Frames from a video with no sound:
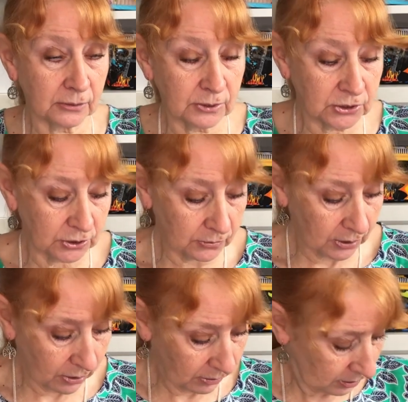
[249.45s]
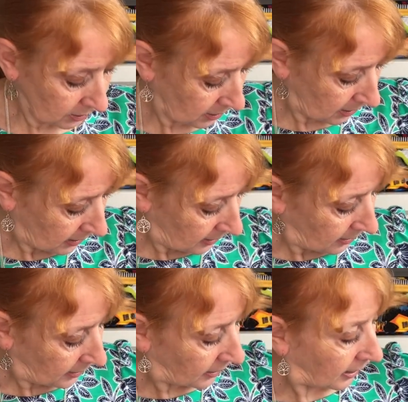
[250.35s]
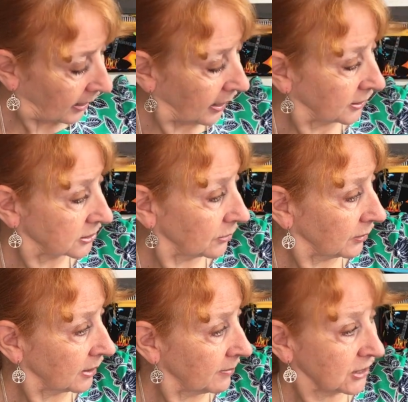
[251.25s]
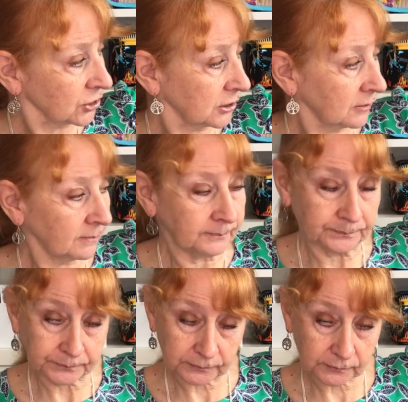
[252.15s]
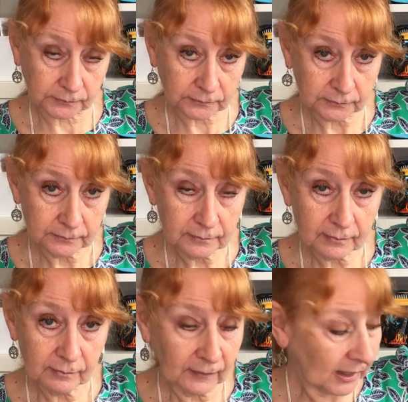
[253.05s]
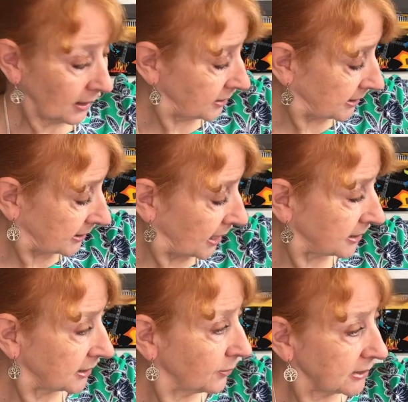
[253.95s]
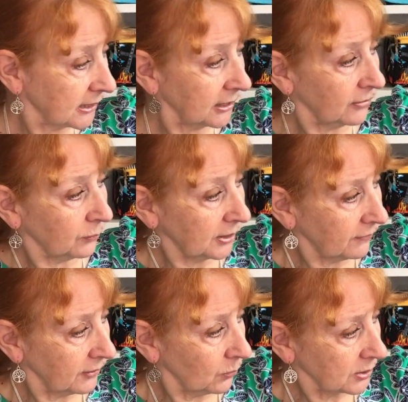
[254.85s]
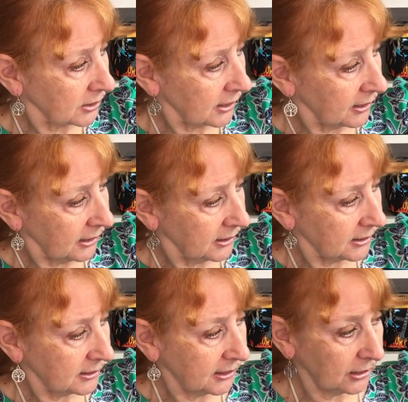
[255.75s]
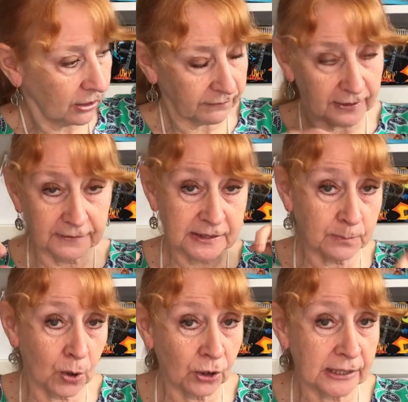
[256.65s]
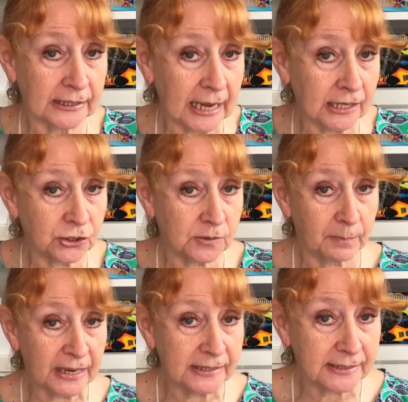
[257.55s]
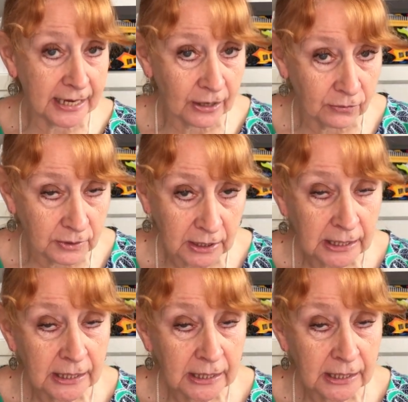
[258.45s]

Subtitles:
they were too long, and when I measured them I decided I would take off whatever it was that I needed to take off. And this morning I just bent down